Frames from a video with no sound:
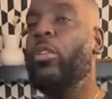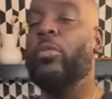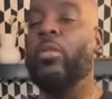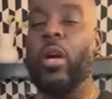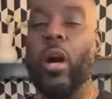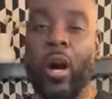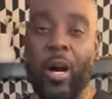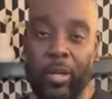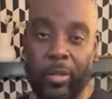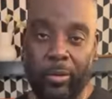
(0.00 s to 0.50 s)

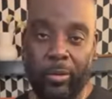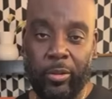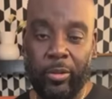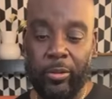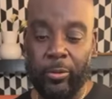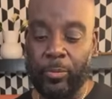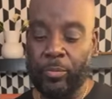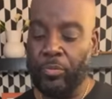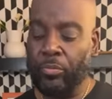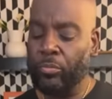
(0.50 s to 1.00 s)
Tons
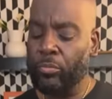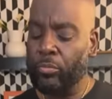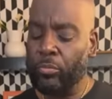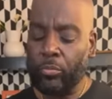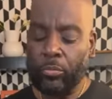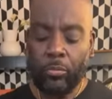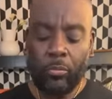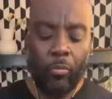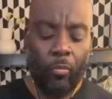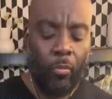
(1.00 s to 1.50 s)

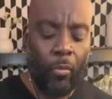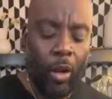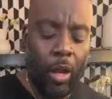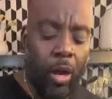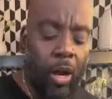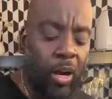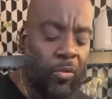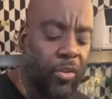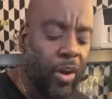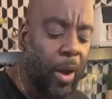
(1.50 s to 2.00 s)

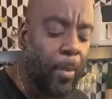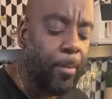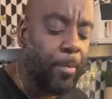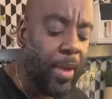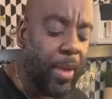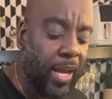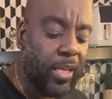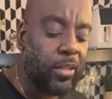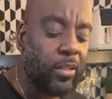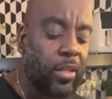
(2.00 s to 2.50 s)
of
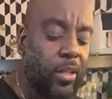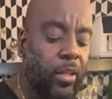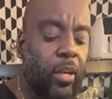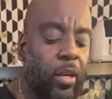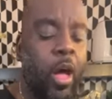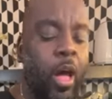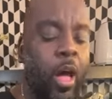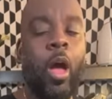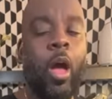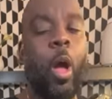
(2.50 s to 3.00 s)
amazing
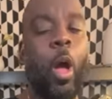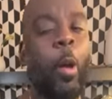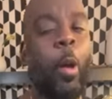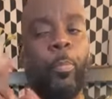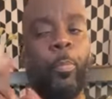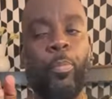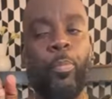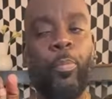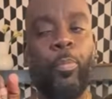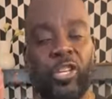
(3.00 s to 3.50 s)

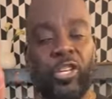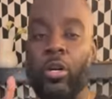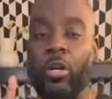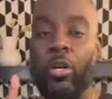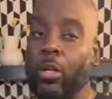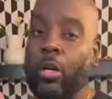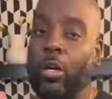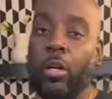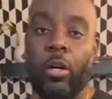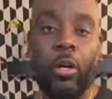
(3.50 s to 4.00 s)
pressure
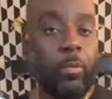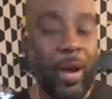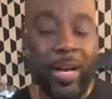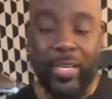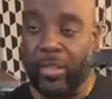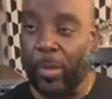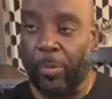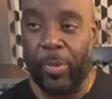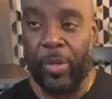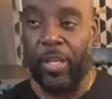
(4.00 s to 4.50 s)
cooker
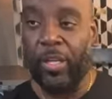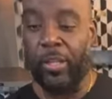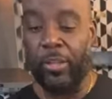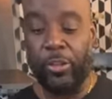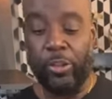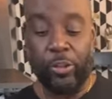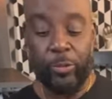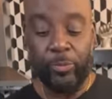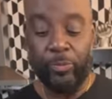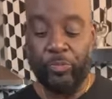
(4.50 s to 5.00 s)

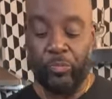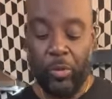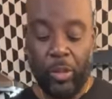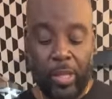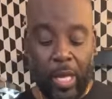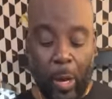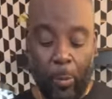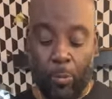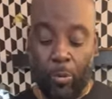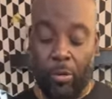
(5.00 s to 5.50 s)
recipes that